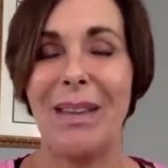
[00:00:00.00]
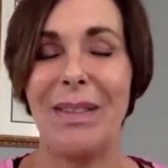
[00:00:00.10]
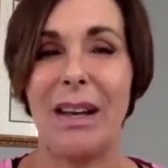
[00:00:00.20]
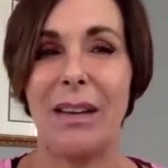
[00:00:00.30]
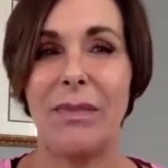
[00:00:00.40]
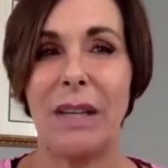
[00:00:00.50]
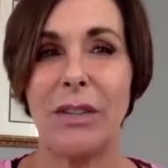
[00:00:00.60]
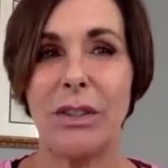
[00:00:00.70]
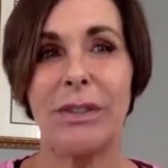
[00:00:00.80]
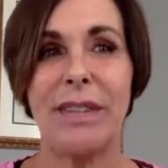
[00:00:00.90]
The
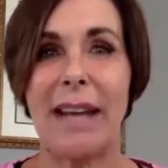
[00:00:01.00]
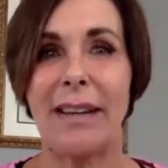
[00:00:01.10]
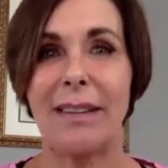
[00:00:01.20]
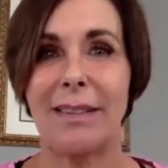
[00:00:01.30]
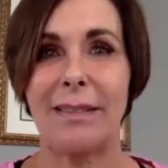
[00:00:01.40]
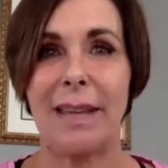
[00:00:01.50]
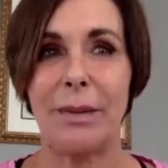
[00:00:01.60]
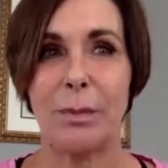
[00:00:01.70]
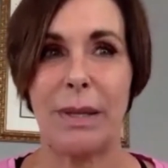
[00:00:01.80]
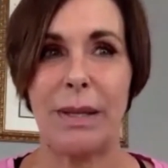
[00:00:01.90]
functional status
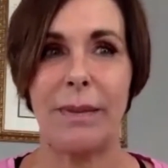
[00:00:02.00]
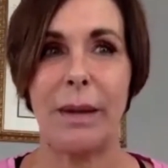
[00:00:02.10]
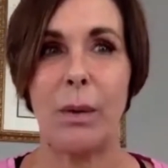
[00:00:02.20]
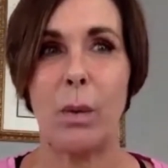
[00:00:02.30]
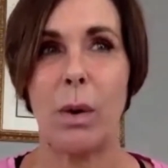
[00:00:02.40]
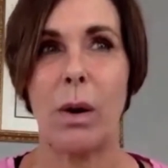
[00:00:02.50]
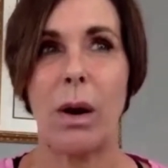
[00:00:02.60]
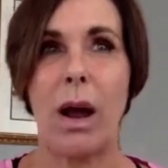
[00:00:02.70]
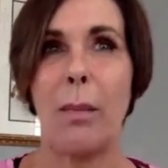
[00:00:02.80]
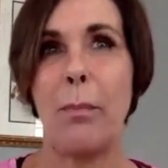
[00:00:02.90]
assessment, there
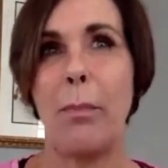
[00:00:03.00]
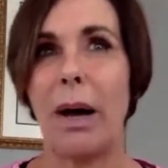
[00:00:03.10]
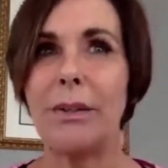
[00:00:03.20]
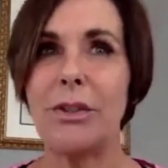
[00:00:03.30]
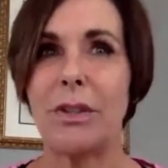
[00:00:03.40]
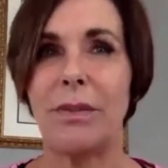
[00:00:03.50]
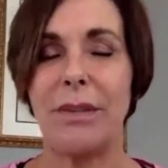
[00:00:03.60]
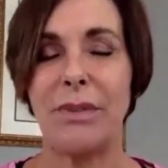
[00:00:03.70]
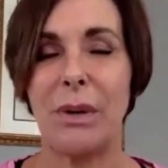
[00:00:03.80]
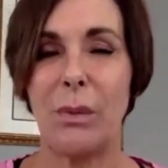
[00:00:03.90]
were a bunch of
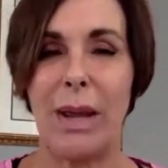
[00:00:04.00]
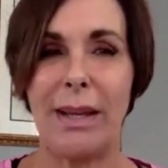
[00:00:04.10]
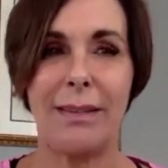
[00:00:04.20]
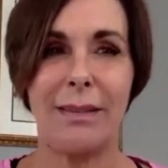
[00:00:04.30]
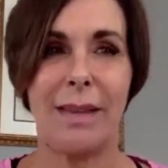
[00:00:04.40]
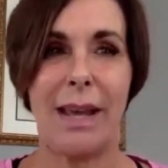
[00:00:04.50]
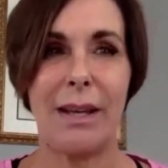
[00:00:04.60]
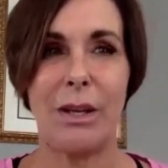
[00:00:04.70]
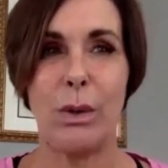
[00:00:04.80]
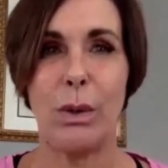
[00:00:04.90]
different ways
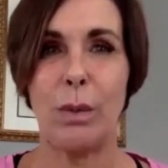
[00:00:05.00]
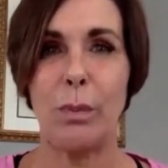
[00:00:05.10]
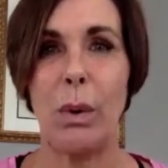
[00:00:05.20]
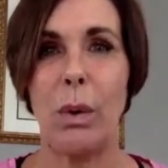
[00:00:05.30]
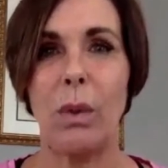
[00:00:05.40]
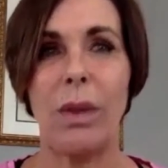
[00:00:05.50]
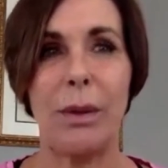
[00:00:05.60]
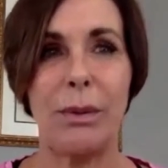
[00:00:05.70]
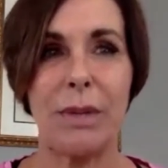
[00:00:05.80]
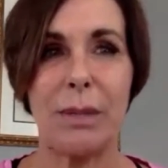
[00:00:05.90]
that you could pull
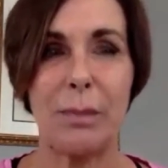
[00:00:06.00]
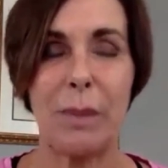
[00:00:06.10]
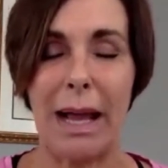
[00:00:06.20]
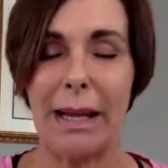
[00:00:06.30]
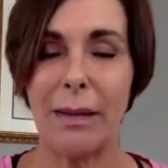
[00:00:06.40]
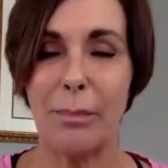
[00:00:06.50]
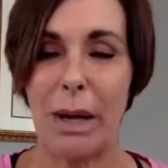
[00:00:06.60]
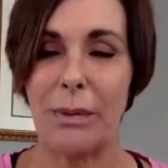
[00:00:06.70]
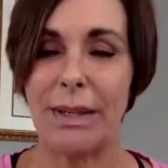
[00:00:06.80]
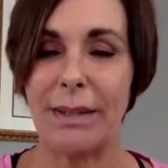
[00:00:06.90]
those compliant
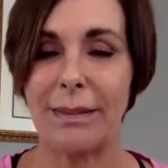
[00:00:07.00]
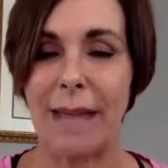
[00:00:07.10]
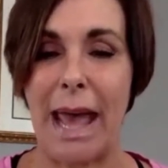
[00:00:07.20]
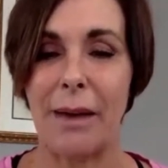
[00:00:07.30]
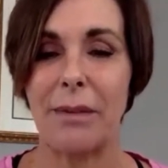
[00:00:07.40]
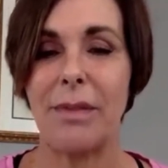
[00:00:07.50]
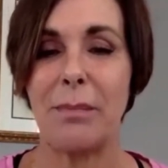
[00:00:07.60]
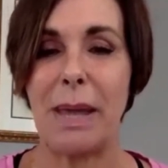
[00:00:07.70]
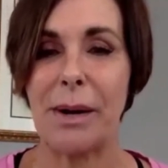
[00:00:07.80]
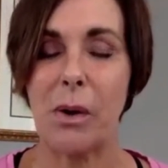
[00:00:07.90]
components out of the
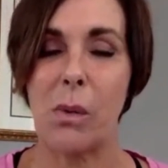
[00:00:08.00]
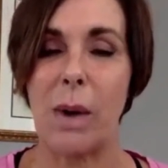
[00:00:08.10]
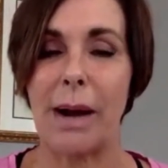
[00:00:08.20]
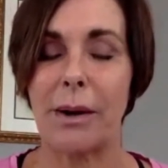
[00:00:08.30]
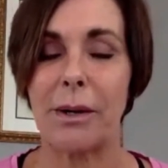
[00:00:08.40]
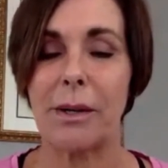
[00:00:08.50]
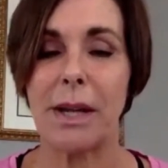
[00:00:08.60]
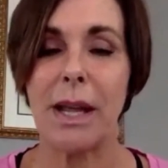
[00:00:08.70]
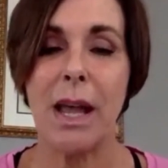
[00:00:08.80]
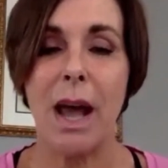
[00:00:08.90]
medical record,
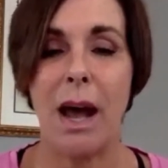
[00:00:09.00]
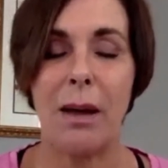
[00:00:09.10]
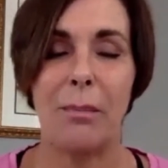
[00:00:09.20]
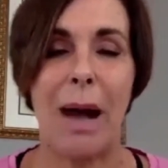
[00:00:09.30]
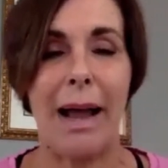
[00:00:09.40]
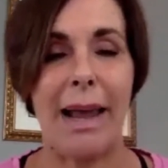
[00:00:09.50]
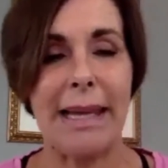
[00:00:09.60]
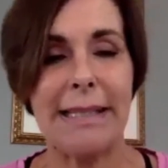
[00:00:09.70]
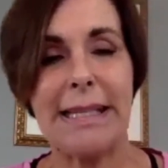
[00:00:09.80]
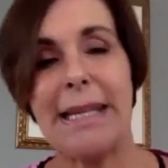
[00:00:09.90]

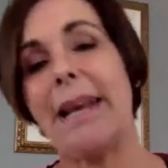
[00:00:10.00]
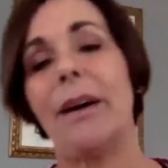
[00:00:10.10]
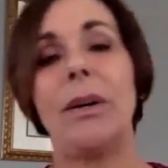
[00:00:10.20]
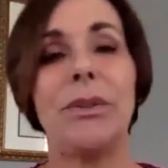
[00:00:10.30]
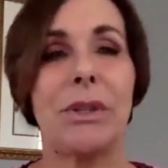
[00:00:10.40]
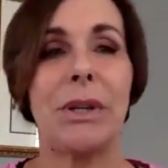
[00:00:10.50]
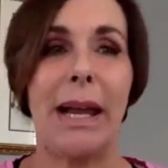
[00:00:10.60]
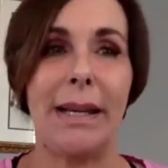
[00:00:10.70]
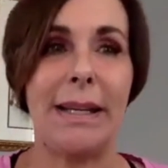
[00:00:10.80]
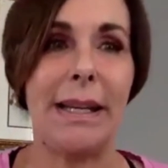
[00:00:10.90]
IADLs or
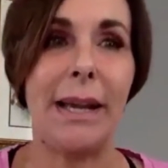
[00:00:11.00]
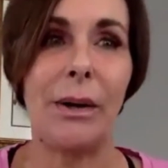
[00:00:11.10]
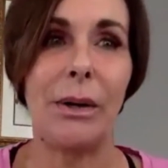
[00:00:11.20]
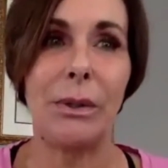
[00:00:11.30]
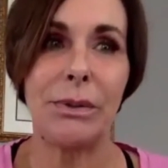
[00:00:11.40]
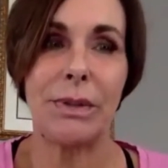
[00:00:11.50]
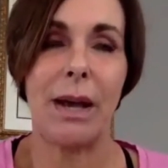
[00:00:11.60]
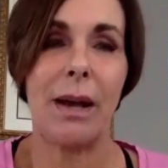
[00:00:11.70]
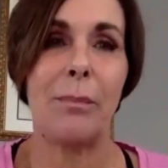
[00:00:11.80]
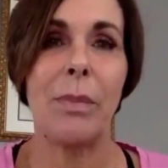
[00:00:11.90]

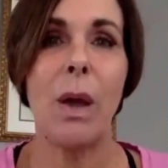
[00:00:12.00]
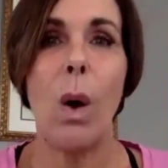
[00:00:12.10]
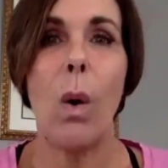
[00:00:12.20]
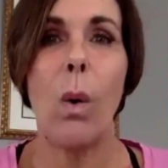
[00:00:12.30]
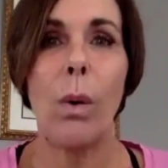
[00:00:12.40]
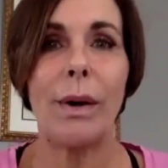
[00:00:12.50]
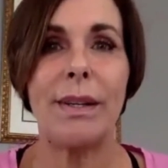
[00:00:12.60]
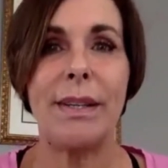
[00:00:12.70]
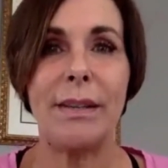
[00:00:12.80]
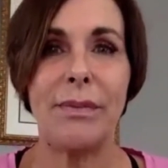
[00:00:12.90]
ADLs, or
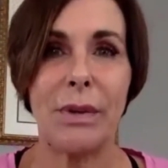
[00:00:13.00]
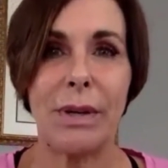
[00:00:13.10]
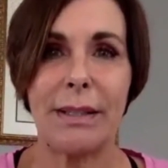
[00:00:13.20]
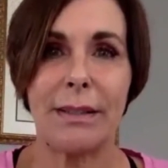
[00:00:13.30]
different